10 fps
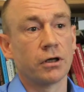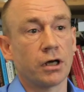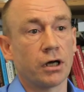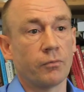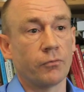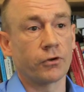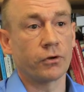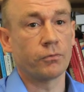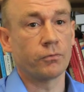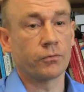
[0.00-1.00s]
Um,
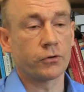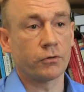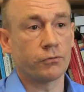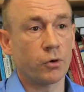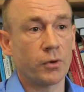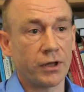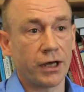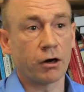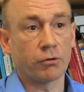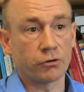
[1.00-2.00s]
so, so forming
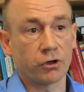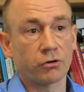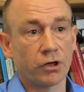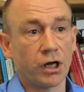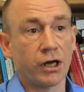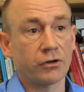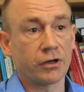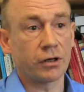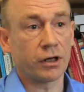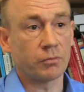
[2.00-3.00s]
that horizontal alliance
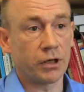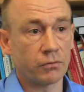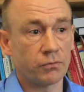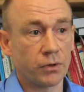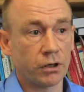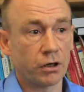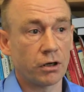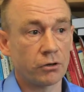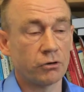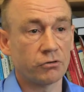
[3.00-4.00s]
had, had made a,
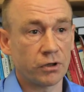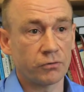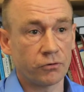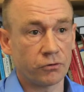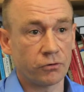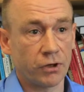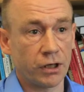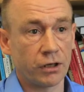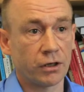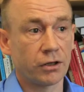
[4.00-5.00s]
a, a huge difference to
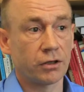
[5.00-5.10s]
their,